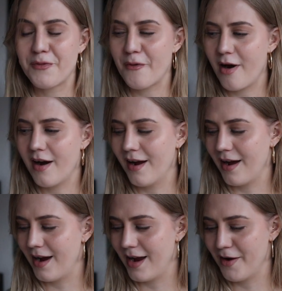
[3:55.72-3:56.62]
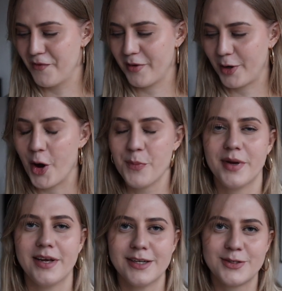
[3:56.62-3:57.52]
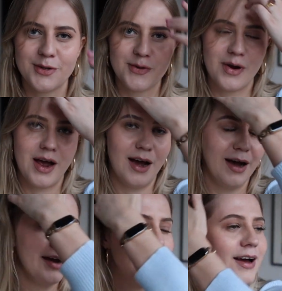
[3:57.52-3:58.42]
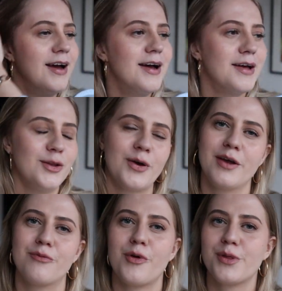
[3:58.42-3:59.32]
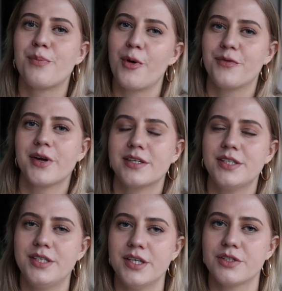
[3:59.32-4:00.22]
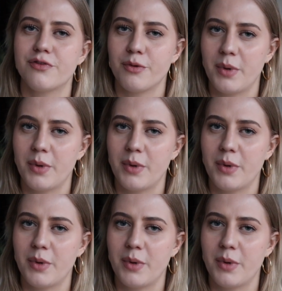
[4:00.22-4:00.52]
far I have come into looking for the perfect jeans for